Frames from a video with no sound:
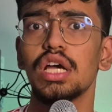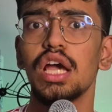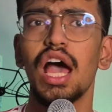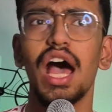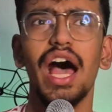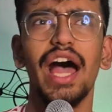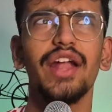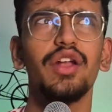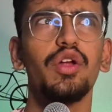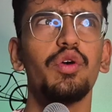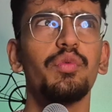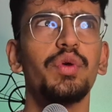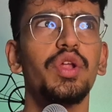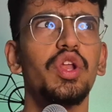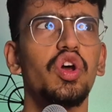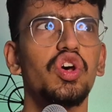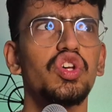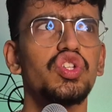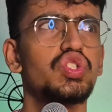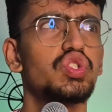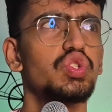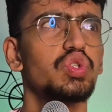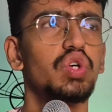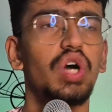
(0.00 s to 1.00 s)
I know we
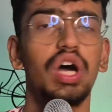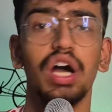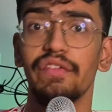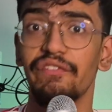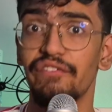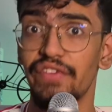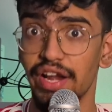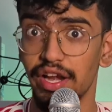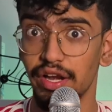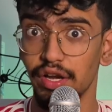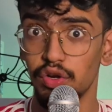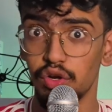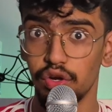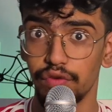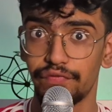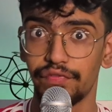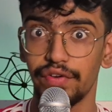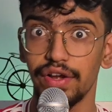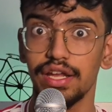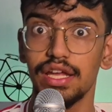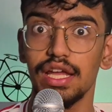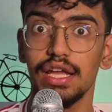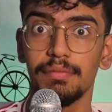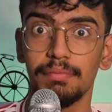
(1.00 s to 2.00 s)
lost to a very good free
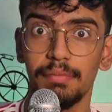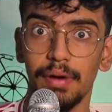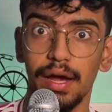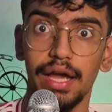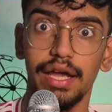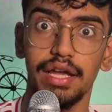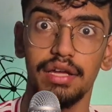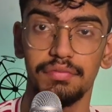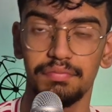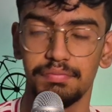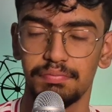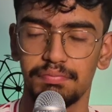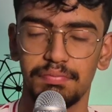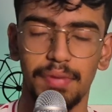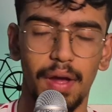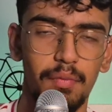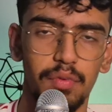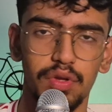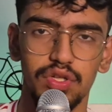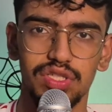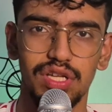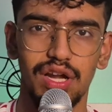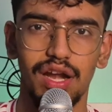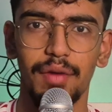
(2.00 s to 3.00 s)
kick by Pablo
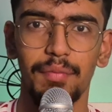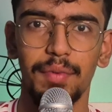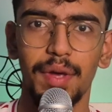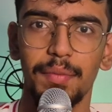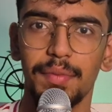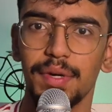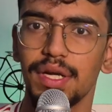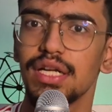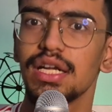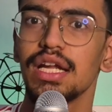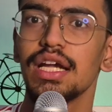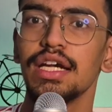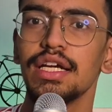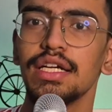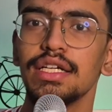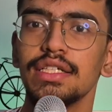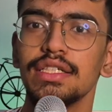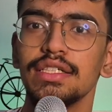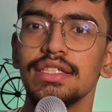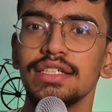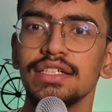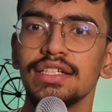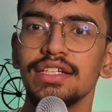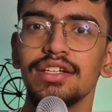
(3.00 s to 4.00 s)
Sarabia, but
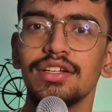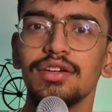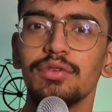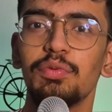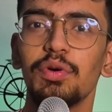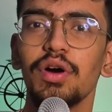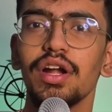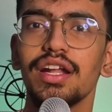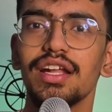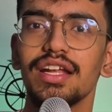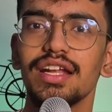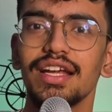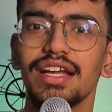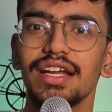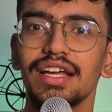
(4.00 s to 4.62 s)
you know what?